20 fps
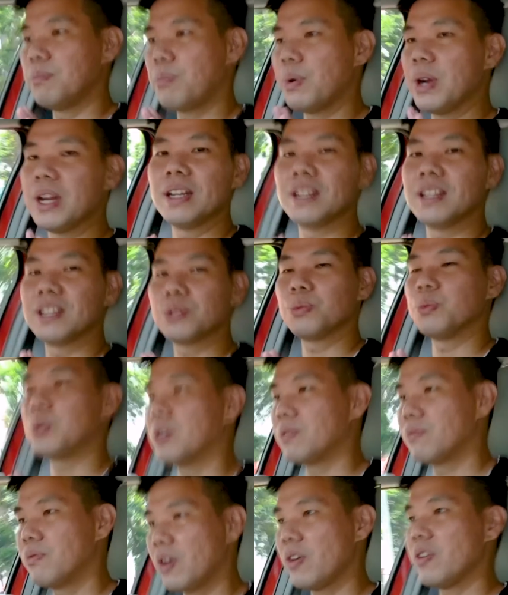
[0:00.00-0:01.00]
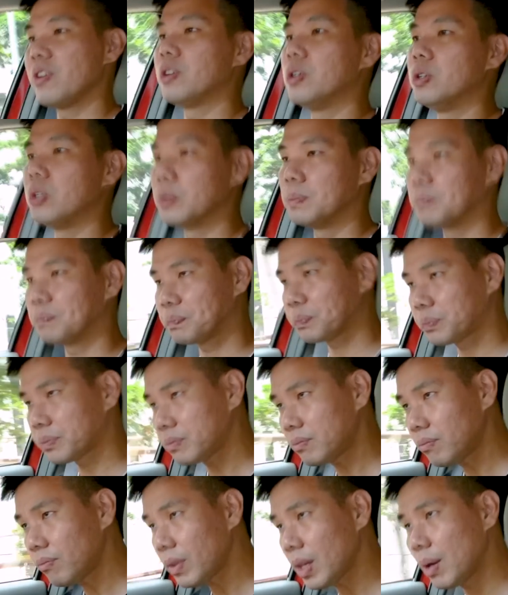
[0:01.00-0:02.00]
Brainless work, very good.
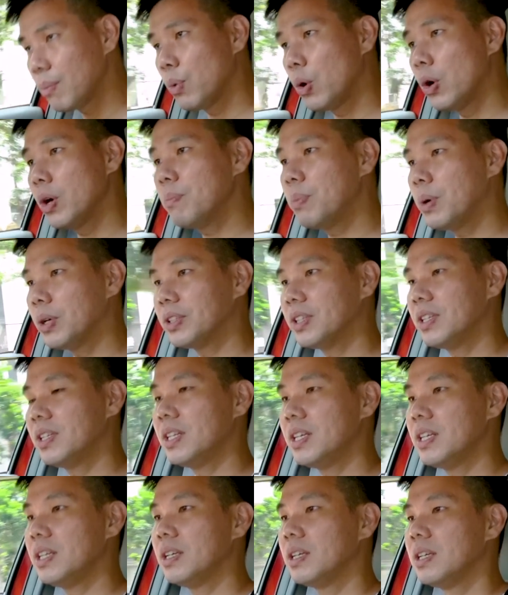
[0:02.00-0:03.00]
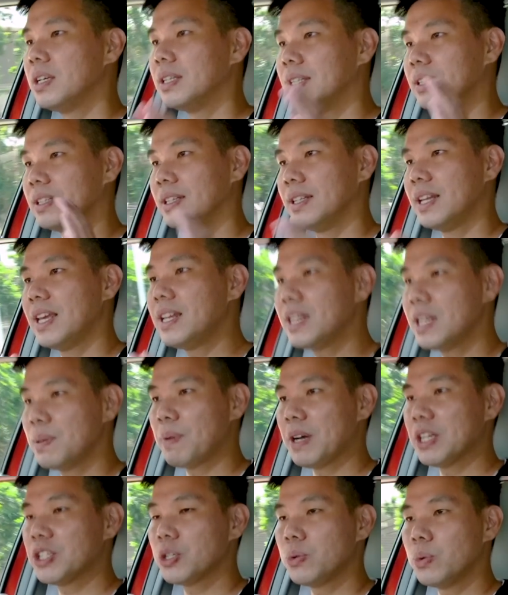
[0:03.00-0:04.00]
More importantly, the lane
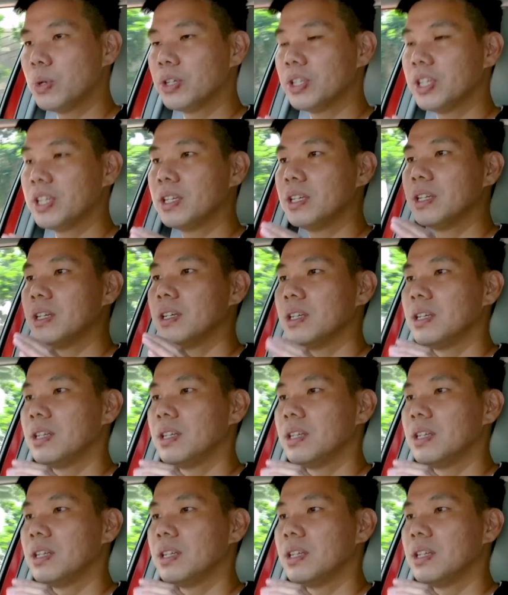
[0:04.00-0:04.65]
departure warning